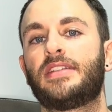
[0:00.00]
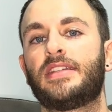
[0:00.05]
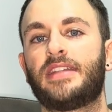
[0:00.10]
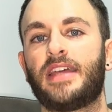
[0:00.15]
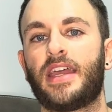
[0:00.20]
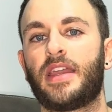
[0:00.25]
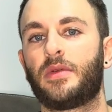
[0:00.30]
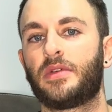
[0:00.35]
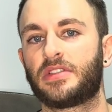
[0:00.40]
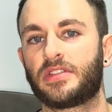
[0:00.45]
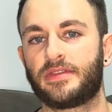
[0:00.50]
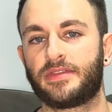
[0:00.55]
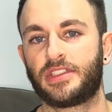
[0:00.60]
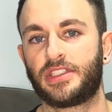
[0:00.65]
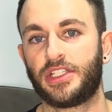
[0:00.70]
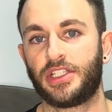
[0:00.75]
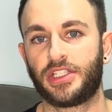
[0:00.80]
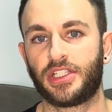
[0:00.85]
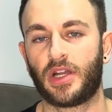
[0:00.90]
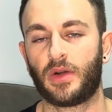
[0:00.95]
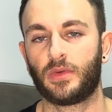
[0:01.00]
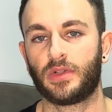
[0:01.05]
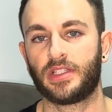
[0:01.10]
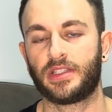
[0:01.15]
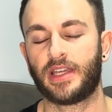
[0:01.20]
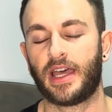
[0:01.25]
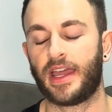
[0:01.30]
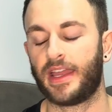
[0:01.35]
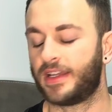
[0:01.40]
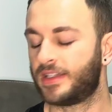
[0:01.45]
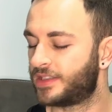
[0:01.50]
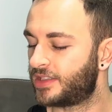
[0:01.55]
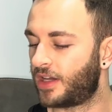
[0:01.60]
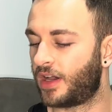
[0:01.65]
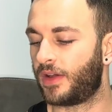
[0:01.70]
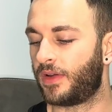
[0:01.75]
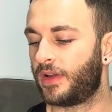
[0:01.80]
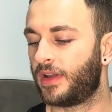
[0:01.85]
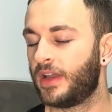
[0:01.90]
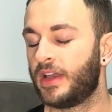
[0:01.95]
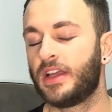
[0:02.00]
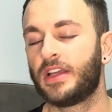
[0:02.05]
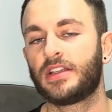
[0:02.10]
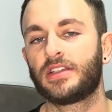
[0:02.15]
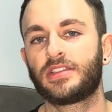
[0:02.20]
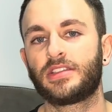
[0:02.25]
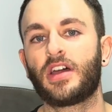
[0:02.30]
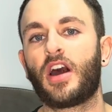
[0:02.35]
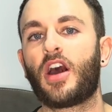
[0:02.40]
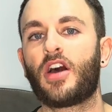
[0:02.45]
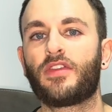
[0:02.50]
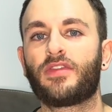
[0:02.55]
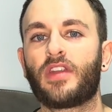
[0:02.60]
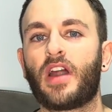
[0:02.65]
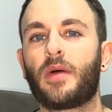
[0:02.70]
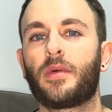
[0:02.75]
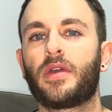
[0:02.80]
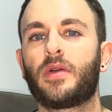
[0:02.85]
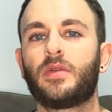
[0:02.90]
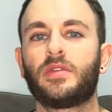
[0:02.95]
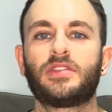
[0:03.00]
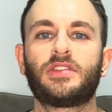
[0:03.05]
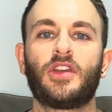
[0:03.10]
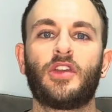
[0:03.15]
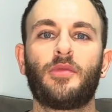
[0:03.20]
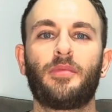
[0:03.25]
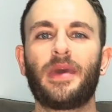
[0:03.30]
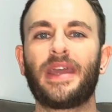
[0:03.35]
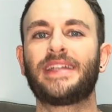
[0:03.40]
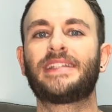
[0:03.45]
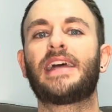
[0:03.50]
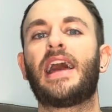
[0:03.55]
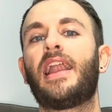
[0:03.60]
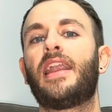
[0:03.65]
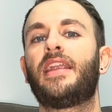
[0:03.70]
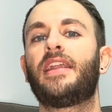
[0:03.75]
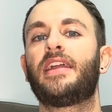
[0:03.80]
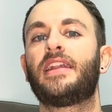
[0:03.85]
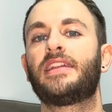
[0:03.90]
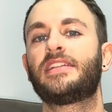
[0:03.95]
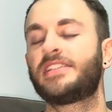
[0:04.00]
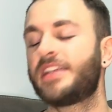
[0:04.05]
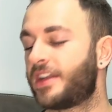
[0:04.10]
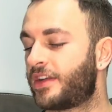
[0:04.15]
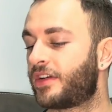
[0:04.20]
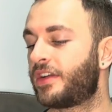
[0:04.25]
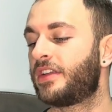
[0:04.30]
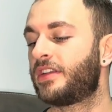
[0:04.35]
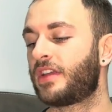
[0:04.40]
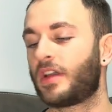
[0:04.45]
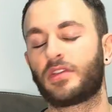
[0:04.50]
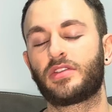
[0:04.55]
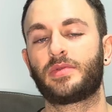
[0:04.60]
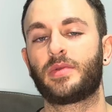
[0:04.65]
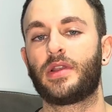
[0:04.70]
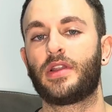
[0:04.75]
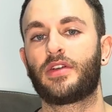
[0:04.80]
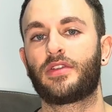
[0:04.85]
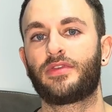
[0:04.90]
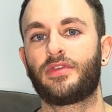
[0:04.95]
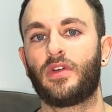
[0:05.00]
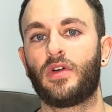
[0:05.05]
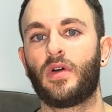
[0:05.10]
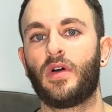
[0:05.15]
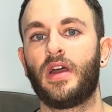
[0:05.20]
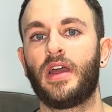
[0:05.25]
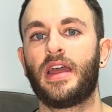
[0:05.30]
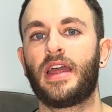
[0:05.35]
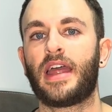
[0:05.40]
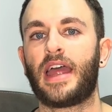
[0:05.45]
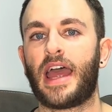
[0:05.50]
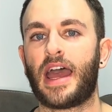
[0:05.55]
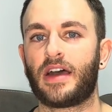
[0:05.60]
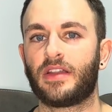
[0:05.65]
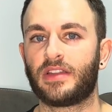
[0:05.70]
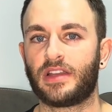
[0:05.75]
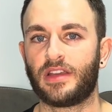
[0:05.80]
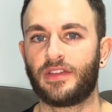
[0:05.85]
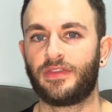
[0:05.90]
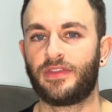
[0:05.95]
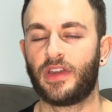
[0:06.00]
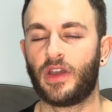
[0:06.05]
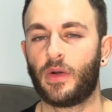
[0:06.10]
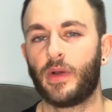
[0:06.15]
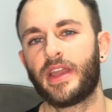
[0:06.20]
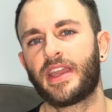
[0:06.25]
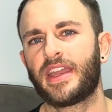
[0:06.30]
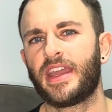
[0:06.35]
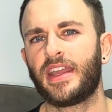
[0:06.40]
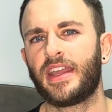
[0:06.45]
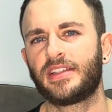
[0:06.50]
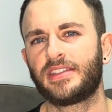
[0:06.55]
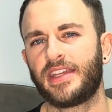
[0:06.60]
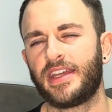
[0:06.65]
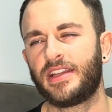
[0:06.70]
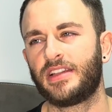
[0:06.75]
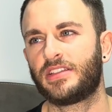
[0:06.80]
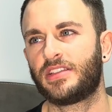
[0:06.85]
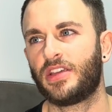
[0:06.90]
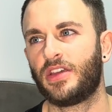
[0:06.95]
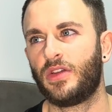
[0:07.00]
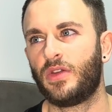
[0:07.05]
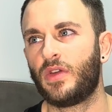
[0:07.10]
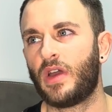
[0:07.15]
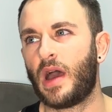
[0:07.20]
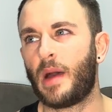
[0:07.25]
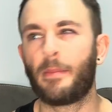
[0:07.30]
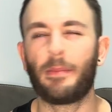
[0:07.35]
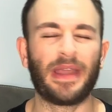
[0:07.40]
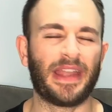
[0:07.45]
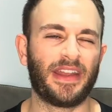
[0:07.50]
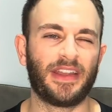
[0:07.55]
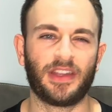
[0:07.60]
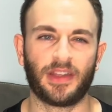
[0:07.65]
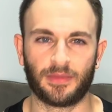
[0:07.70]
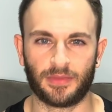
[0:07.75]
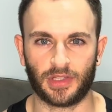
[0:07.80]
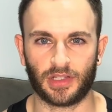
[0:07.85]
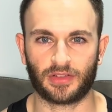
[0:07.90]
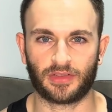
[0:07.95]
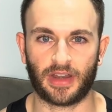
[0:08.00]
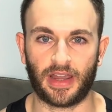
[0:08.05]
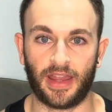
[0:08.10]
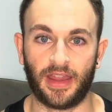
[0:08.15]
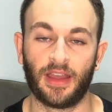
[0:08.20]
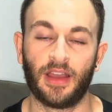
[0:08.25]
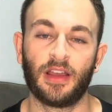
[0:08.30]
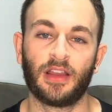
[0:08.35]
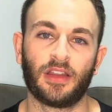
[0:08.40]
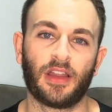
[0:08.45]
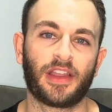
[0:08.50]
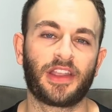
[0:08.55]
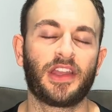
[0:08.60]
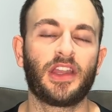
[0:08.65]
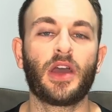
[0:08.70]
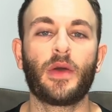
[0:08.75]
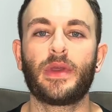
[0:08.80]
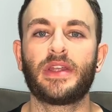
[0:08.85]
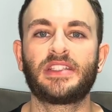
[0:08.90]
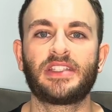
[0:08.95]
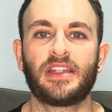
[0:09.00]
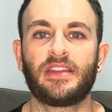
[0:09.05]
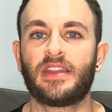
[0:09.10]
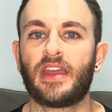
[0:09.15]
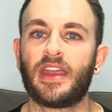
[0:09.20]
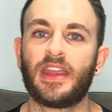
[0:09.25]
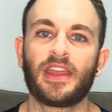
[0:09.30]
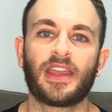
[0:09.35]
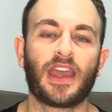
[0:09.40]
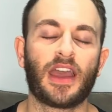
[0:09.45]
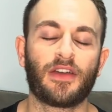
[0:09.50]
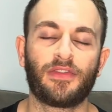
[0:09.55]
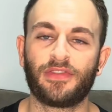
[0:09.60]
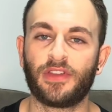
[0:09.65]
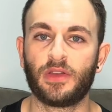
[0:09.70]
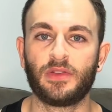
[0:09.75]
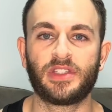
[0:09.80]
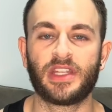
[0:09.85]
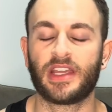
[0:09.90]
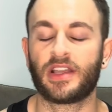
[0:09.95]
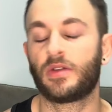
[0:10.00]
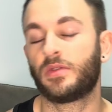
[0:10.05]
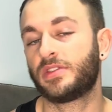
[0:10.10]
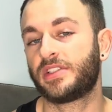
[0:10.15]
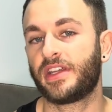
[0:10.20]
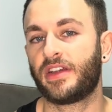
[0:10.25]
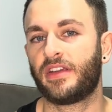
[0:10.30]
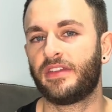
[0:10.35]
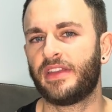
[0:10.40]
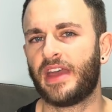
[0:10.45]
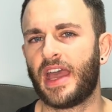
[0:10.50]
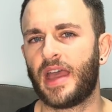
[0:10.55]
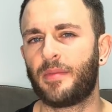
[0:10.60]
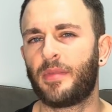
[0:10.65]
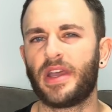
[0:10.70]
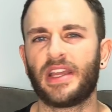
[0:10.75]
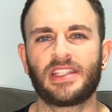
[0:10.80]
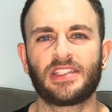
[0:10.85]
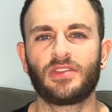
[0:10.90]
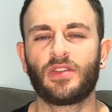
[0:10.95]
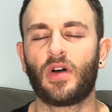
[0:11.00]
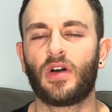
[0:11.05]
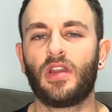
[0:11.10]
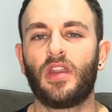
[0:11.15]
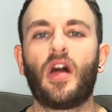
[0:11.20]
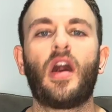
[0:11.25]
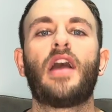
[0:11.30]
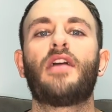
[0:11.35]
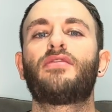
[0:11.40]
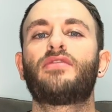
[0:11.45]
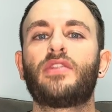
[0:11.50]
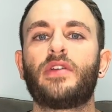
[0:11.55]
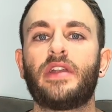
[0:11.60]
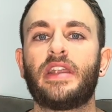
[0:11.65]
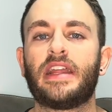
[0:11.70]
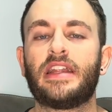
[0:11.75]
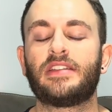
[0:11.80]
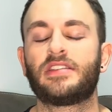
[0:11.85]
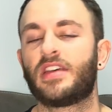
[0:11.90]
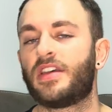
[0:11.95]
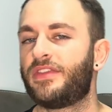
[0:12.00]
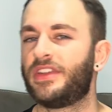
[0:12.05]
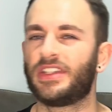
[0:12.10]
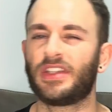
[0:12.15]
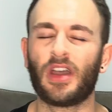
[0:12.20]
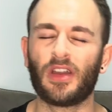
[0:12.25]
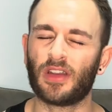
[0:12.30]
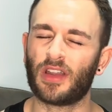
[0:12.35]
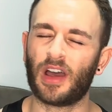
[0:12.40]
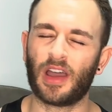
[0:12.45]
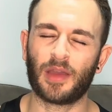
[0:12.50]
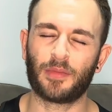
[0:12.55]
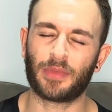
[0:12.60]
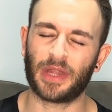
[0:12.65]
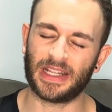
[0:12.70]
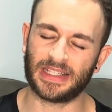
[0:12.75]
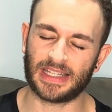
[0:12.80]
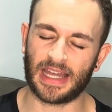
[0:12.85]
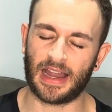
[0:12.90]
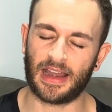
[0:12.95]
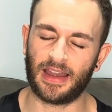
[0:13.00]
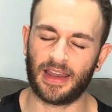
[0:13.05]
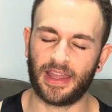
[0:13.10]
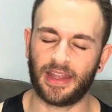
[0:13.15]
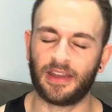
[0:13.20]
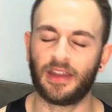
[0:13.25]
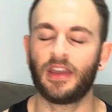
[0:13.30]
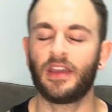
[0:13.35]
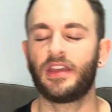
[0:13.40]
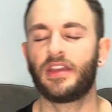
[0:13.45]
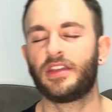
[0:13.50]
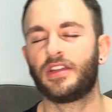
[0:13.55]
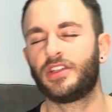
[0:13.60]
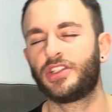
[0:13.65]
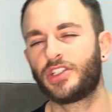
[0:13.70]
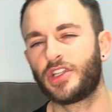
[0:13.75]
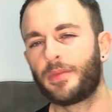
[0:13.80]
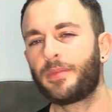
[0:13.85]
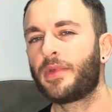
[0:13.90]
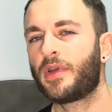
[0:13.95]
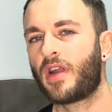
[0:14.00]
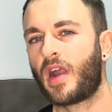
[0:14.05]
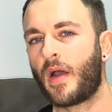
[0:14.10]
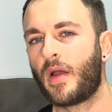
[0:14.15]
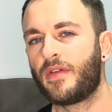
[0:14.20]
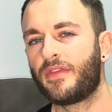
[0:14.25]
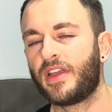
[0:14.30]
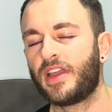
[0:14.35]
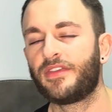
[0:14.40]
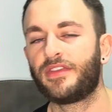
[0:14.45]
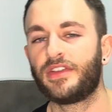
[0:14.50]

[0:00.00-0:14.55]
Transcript: Today was obviously shoulder day. So, start off like we always do. Beta-alanine, it's in there at the dose we look for. How did it feel? It kicked in to a medium degree. Like, you know it's in there, you get a few tingles here and there, but it's not life-ruining. So if you don't like beta-alanine, you should be alright with it.